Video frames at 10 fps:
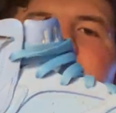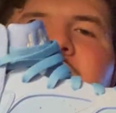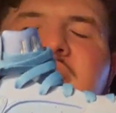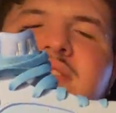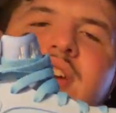
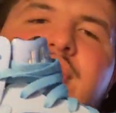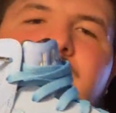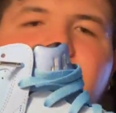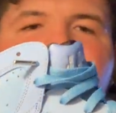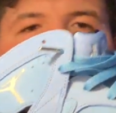
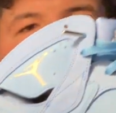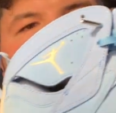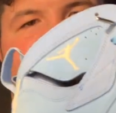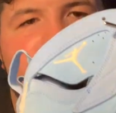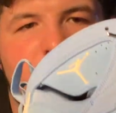Pantones, you can
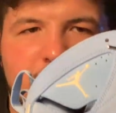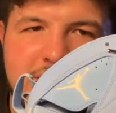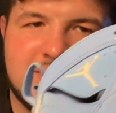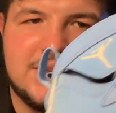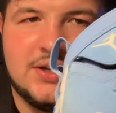call them the
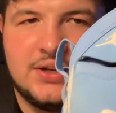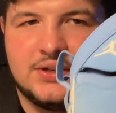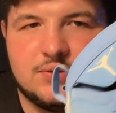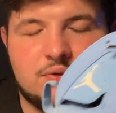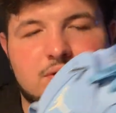
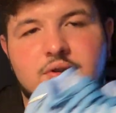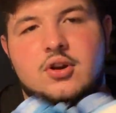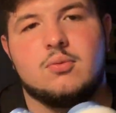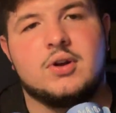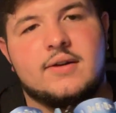UNCs, you can
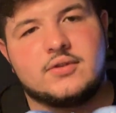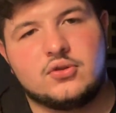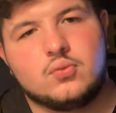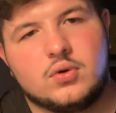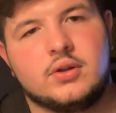call it whatever
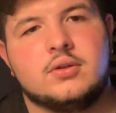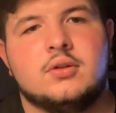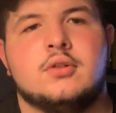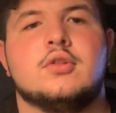you want.